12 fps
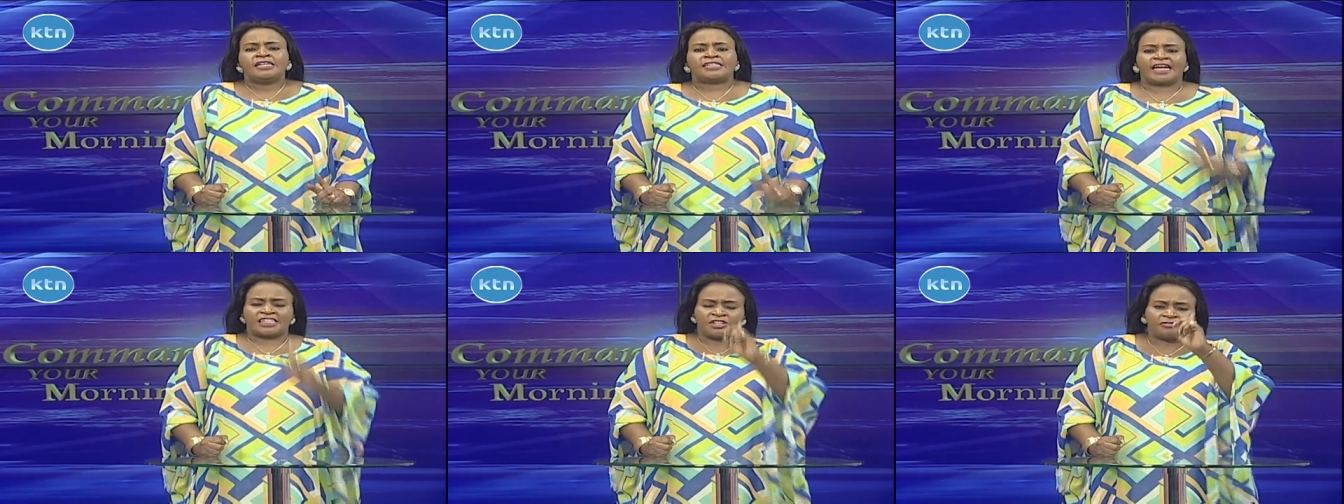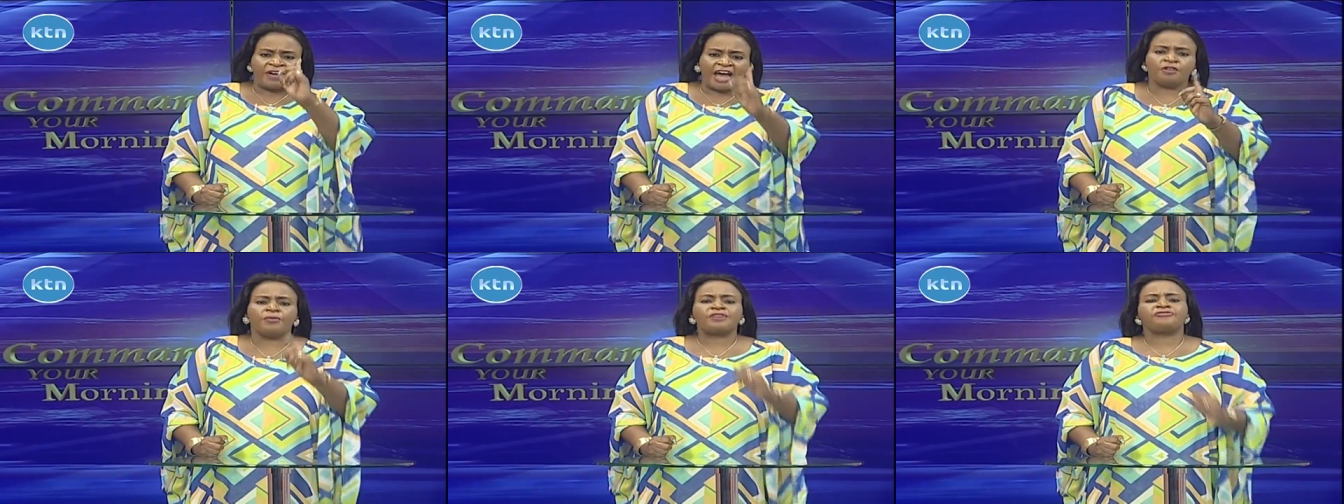
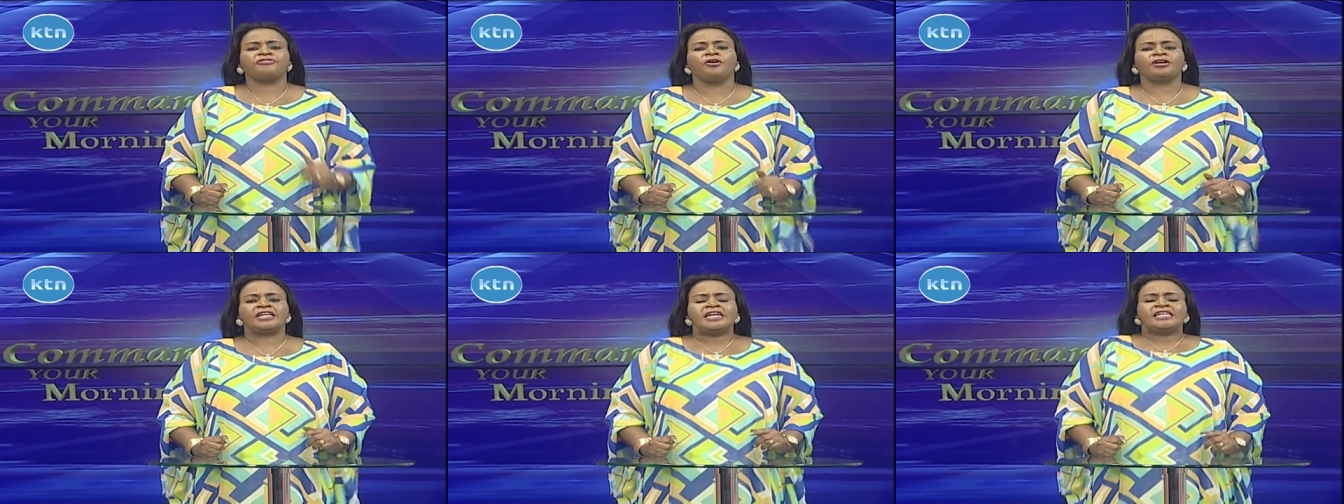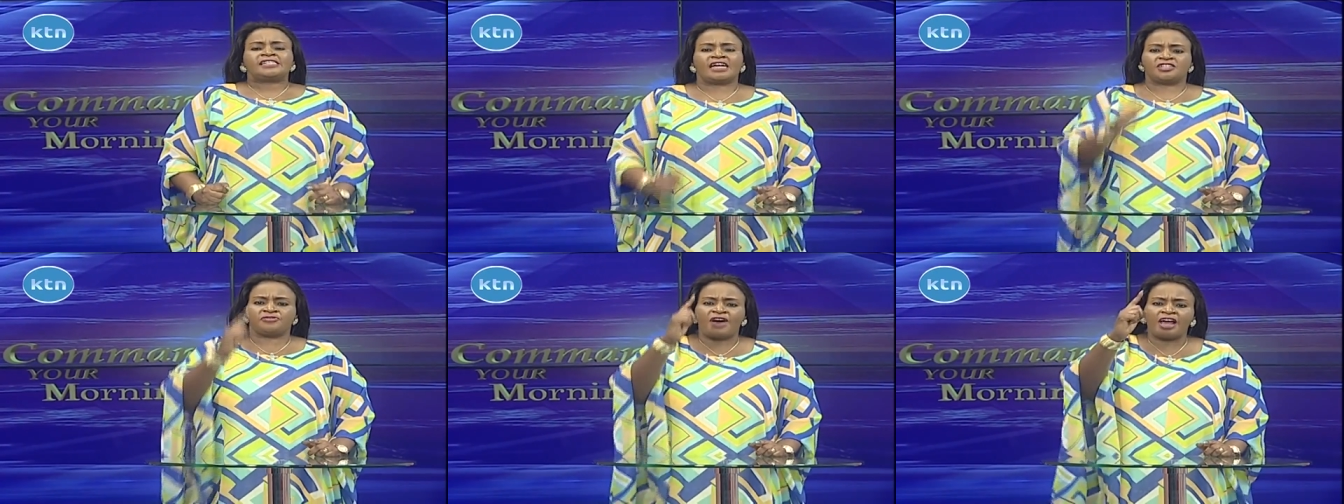Satisfy you with food,
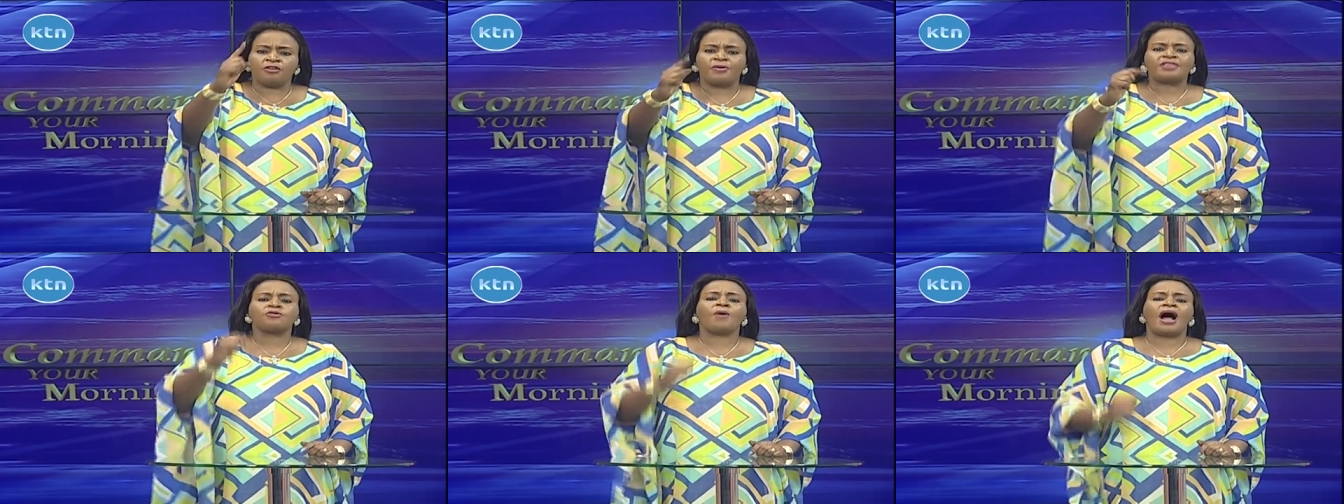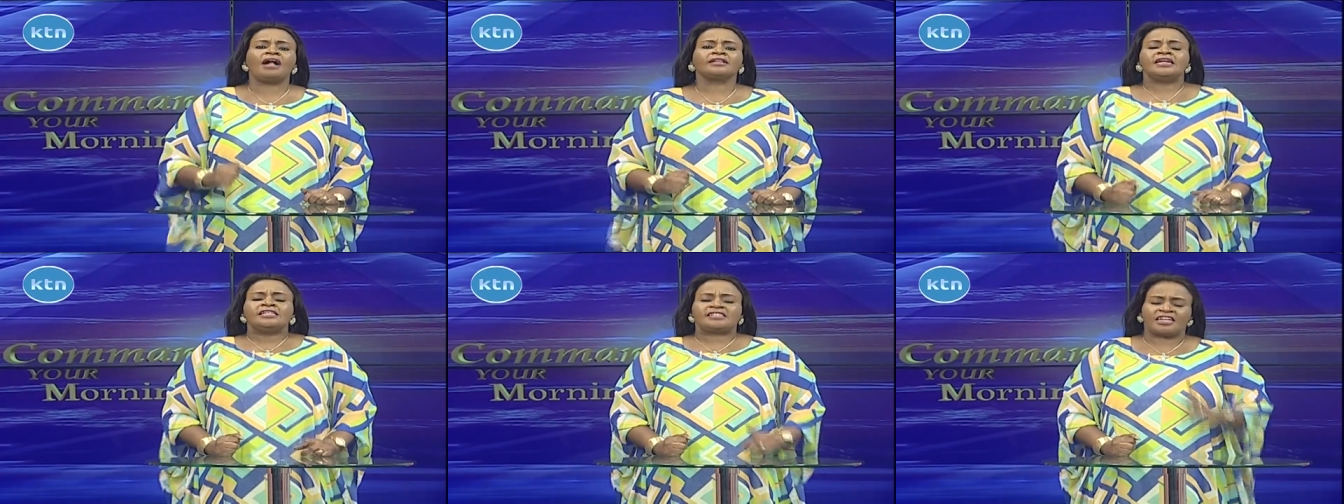satisfy you with wealth,
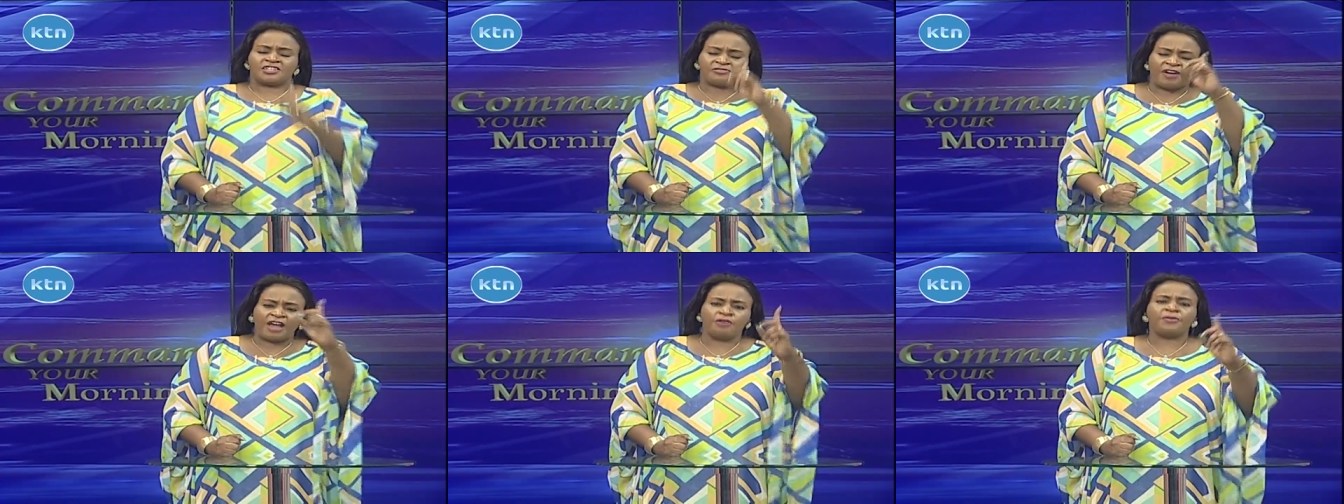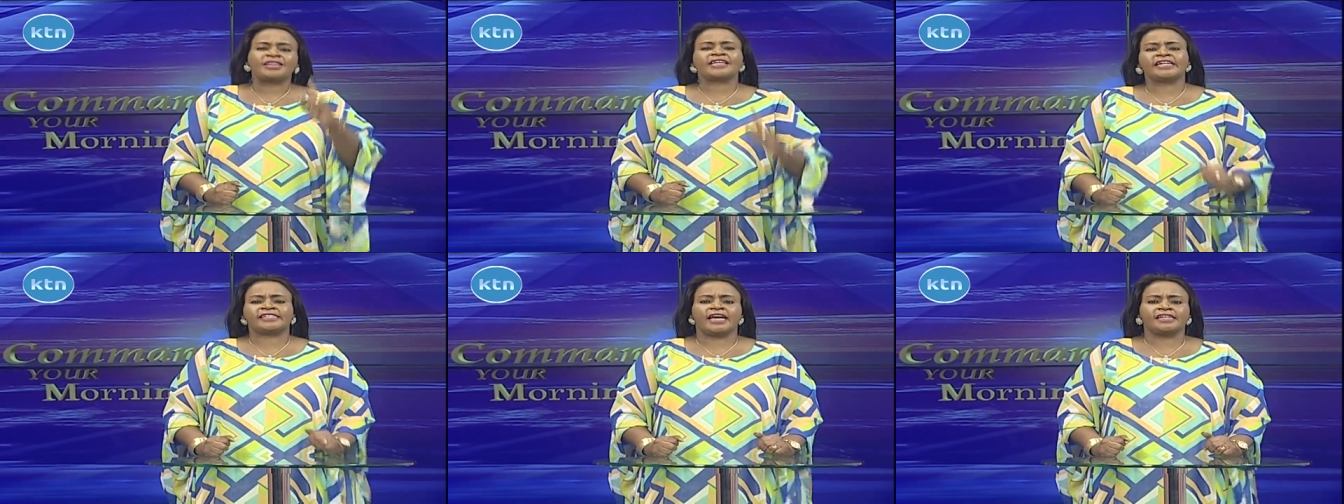satisfy you with
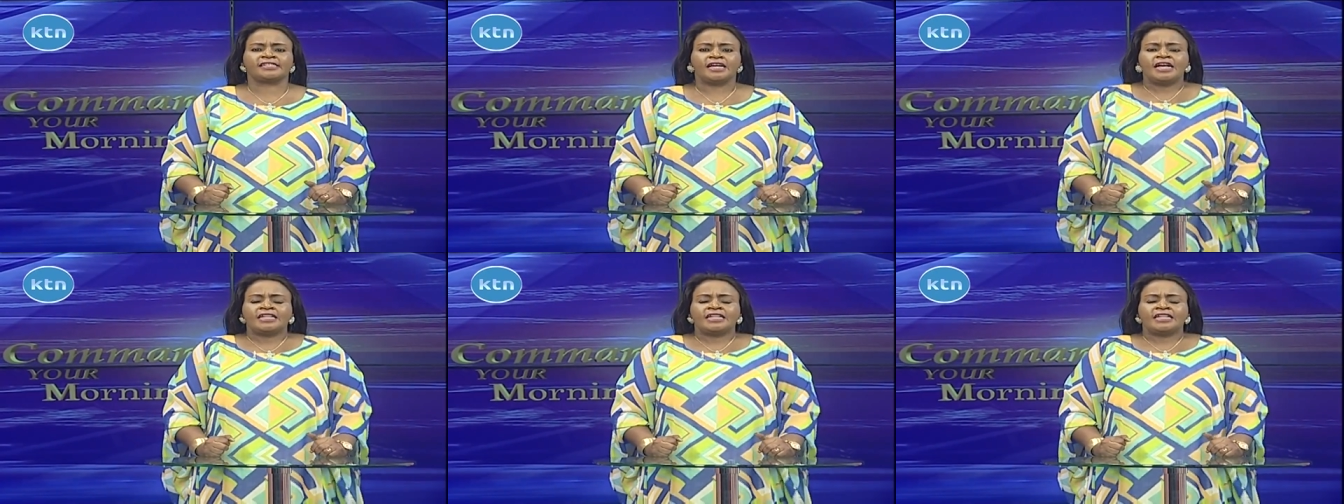riches.